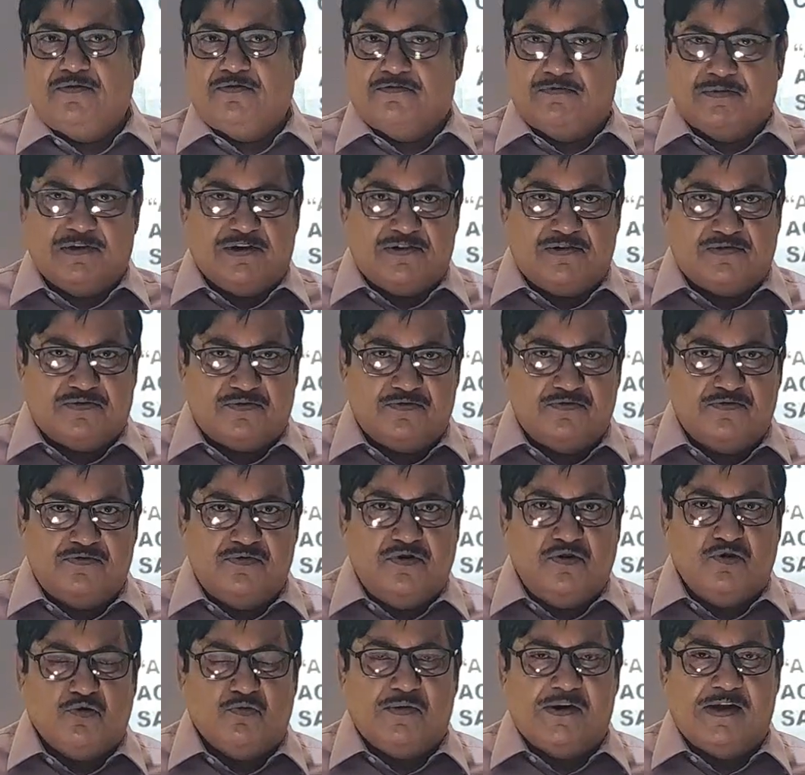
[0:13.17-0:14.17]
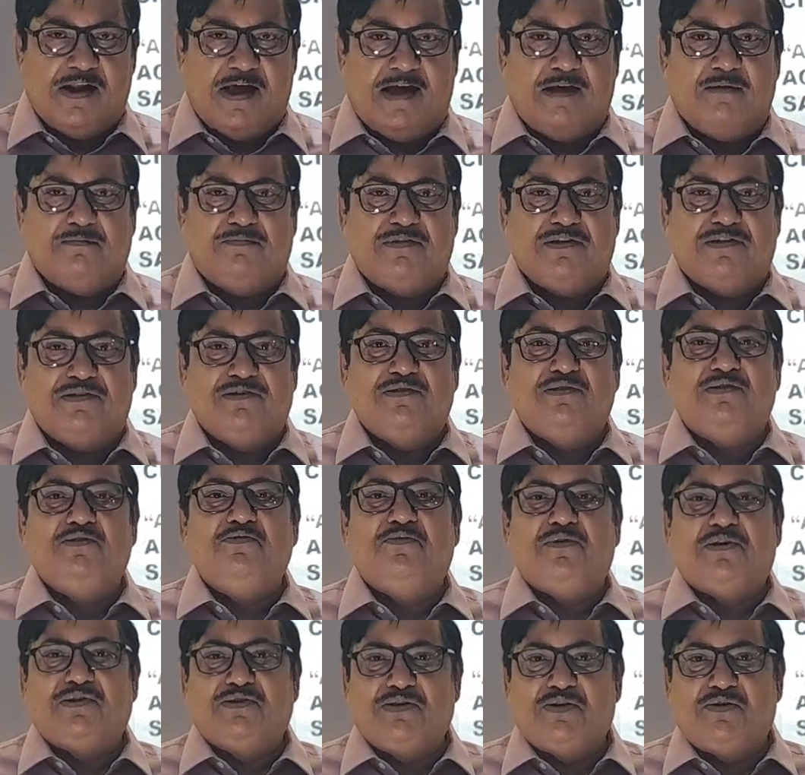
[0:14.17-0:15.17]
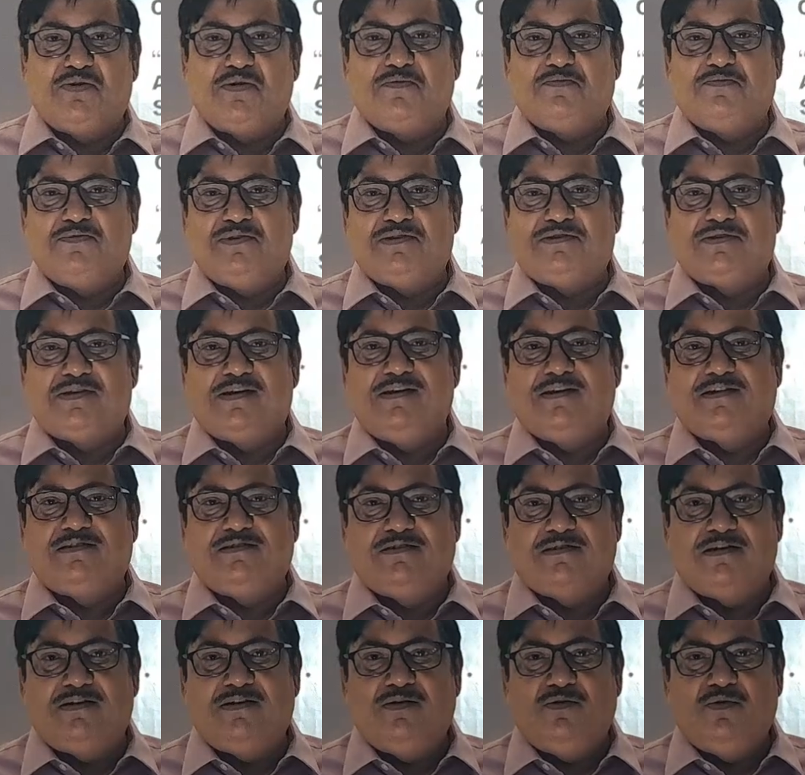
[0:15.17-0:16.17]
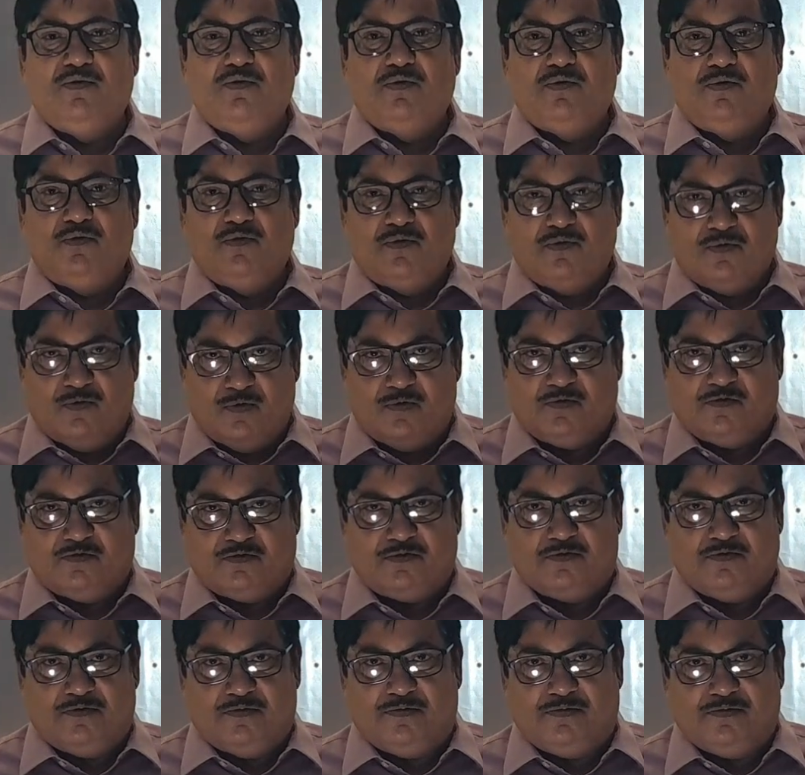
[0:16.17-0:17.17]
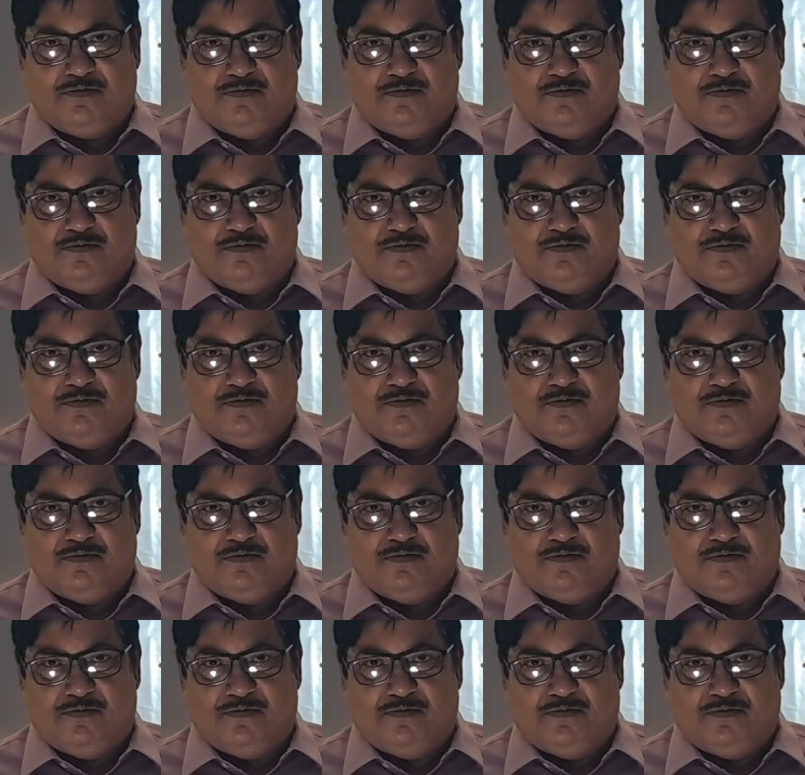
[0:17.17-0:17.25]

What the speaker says: Very soon you will have the Hindi version of this lecture also.